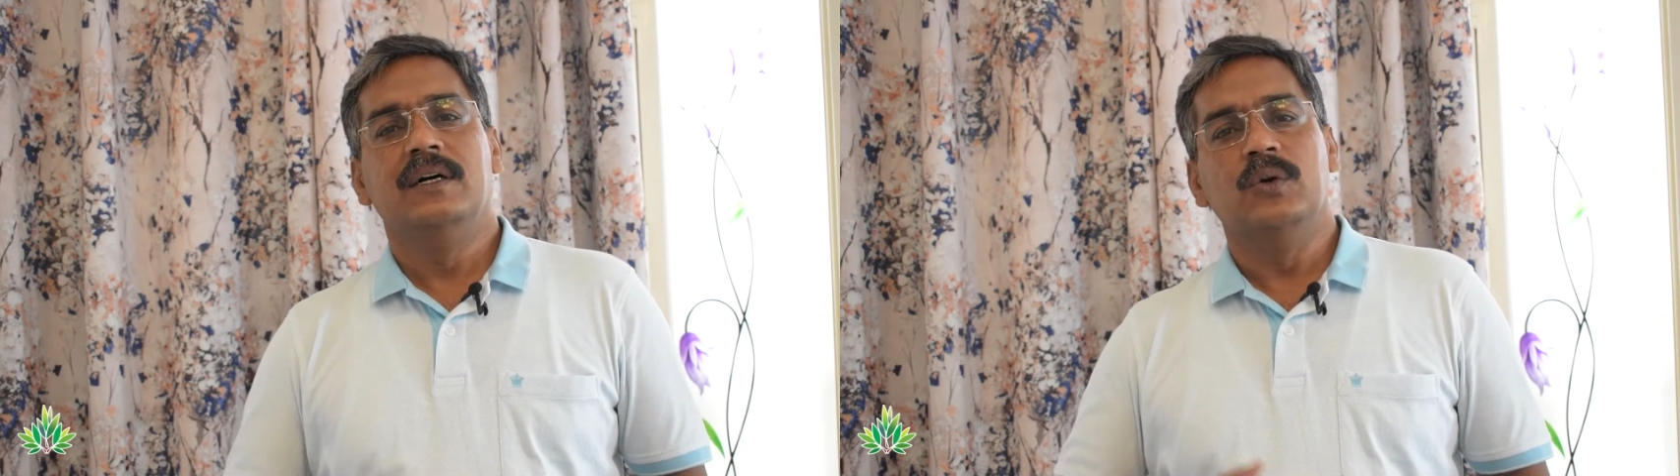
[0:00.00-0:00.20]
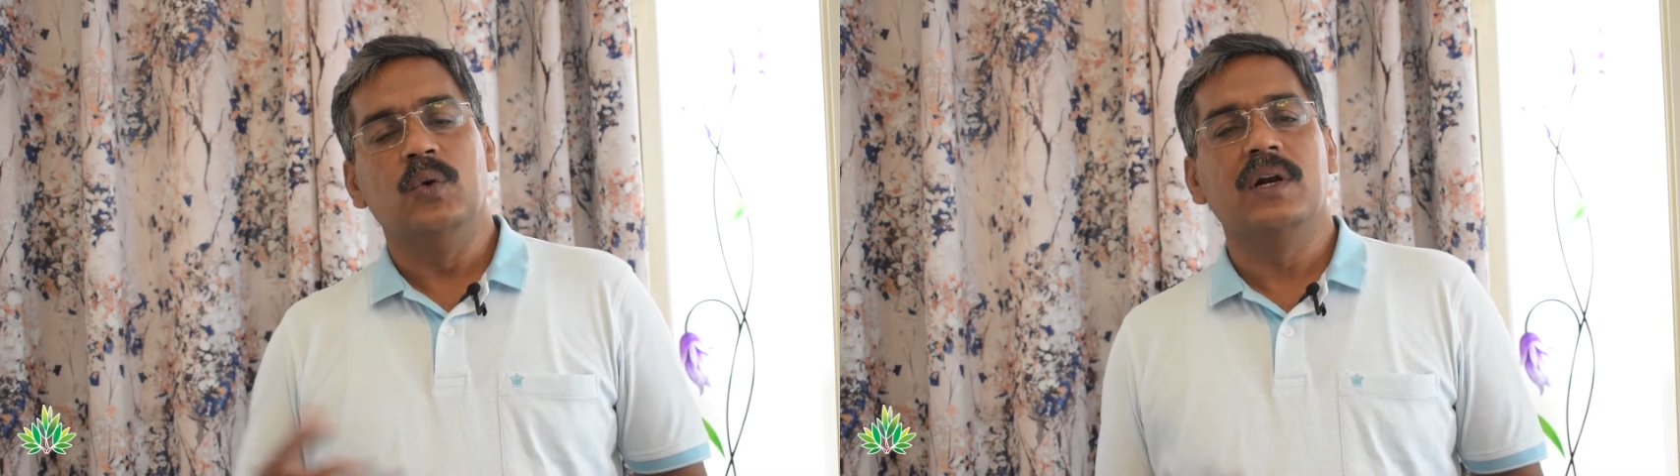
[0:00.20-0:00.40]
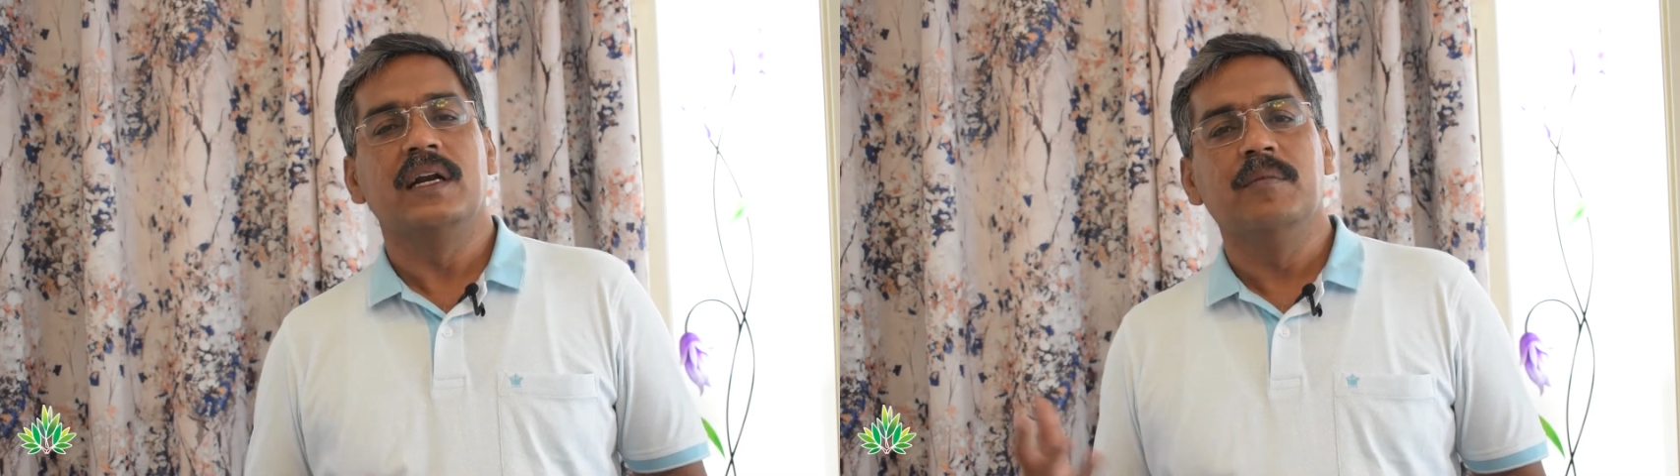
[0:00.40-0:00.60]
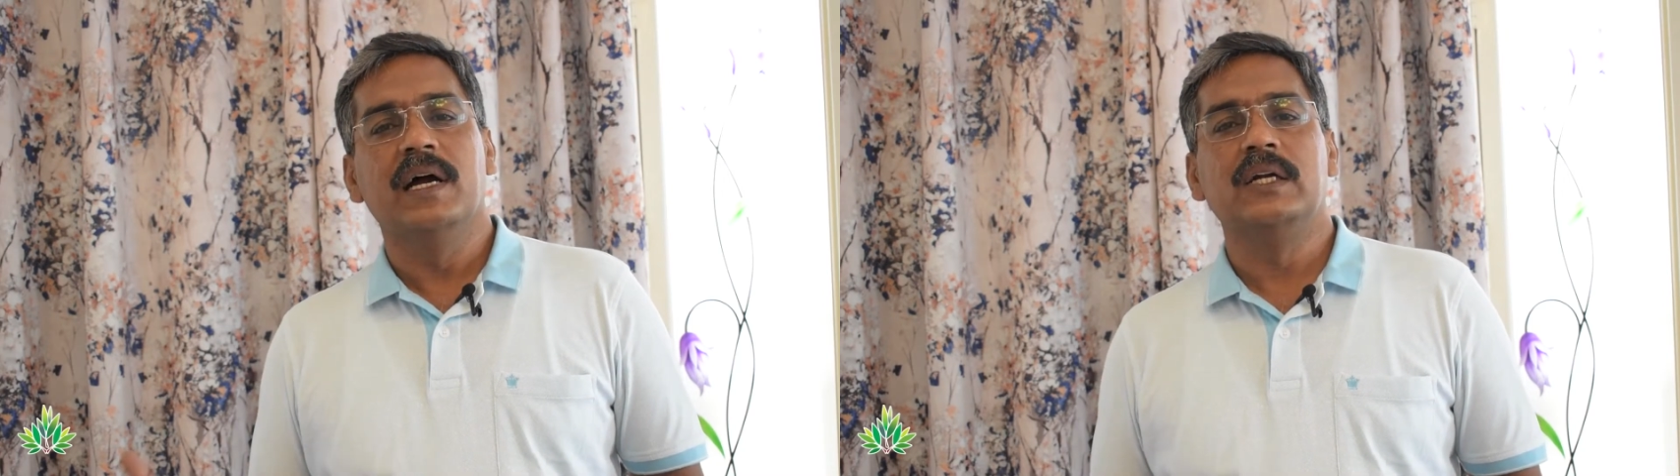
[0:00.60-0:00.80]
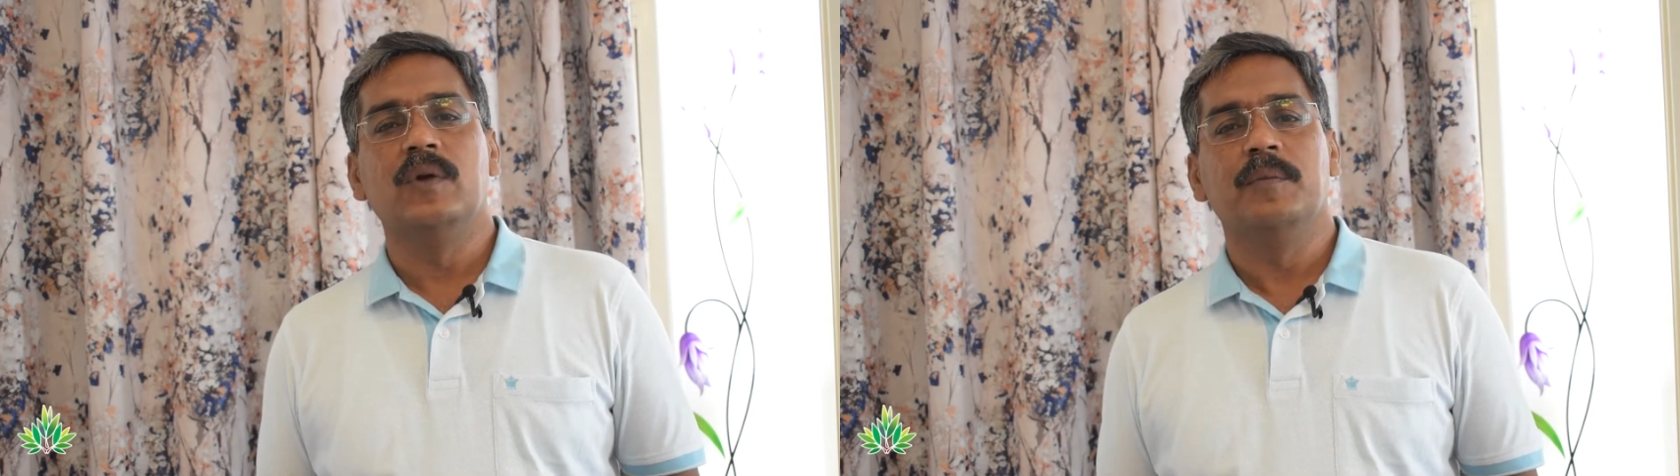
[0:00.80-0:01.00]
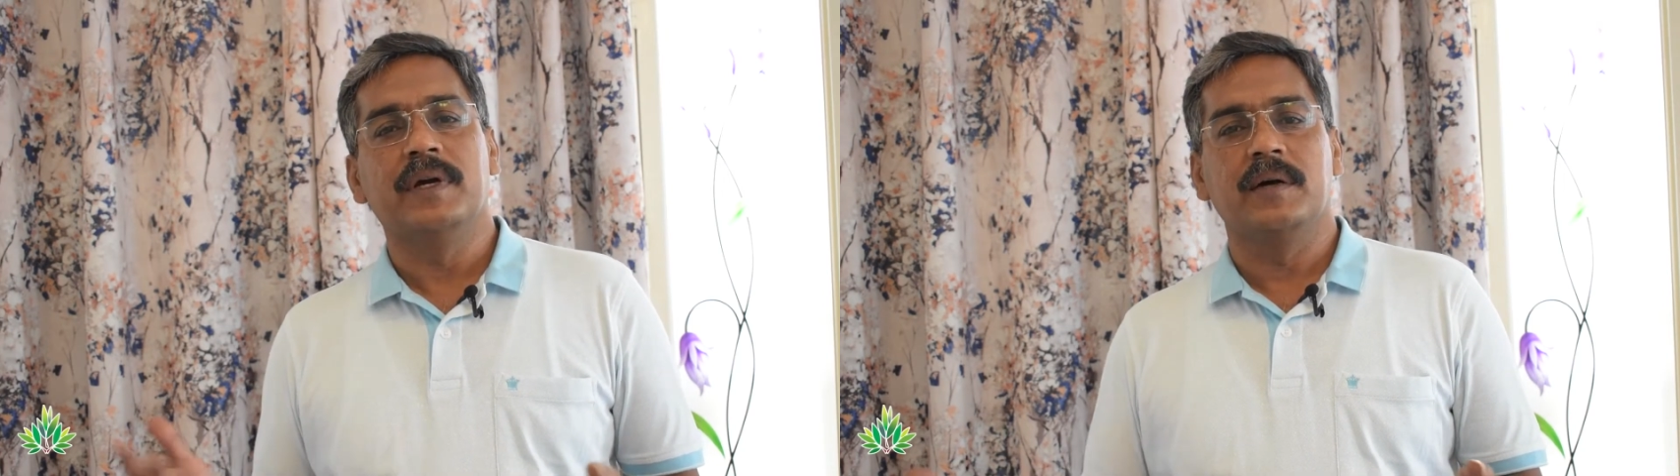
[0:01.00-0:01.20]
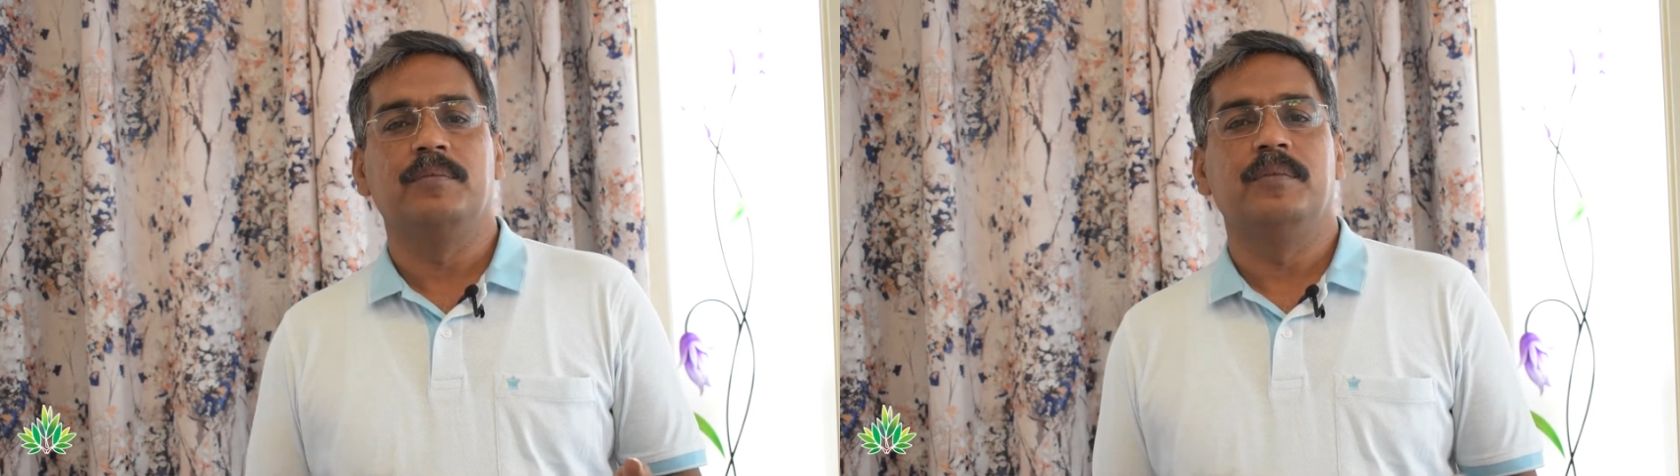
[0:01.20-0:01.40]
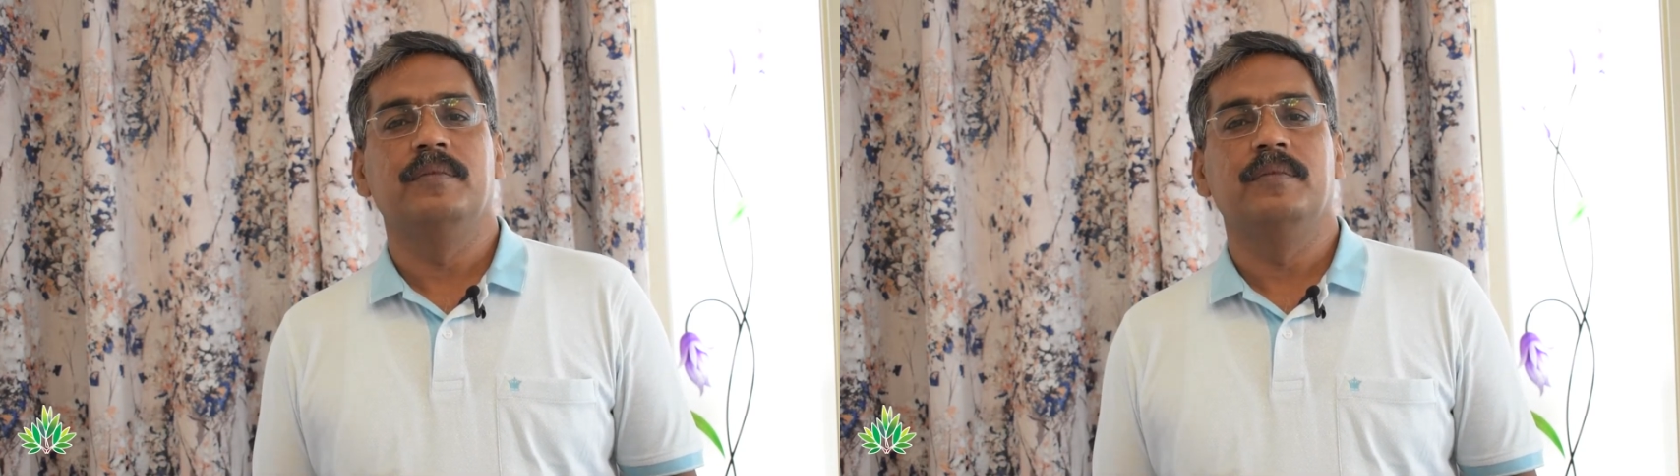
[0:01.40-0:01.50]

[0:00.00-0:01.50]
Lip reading: rural demand will pick up